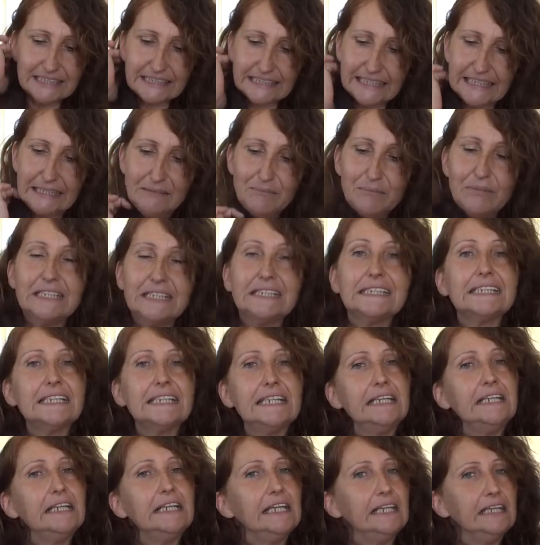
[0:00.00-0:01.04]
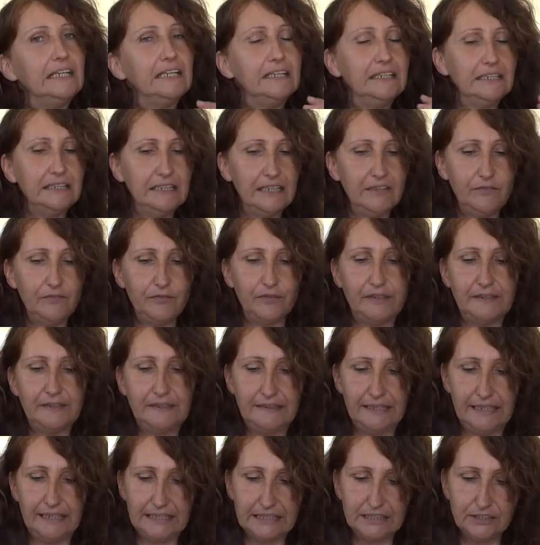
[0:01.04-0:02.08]
Can be seen in different
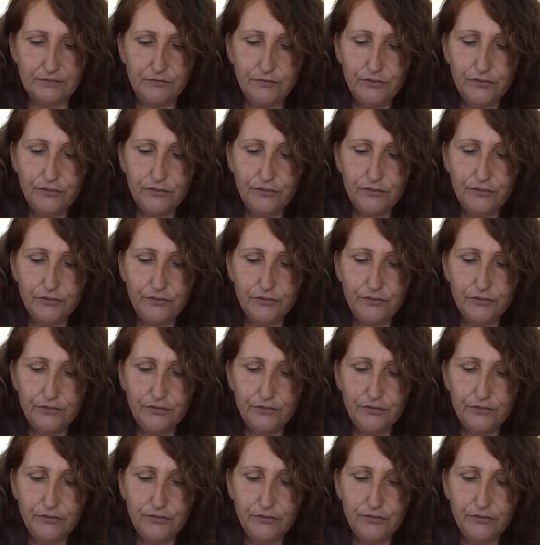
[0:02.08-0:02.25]
things.